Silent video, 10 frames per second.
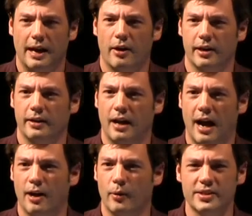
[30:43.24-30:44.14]
now on an
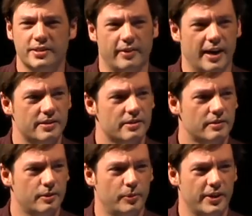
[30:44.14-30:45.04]
iOS
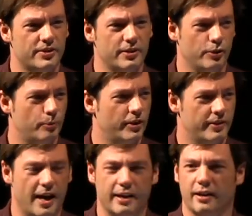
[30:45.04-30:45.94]
device, the place that you
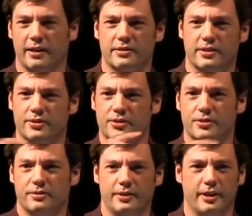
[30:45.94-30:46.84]
put the icons
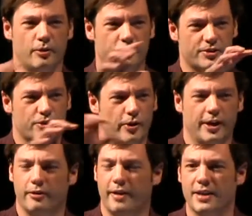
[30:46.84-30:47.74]
is you know this
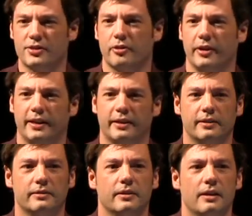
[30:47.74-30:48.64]
screen or that screen,
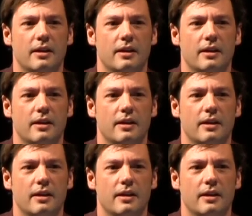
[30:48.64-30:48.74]
and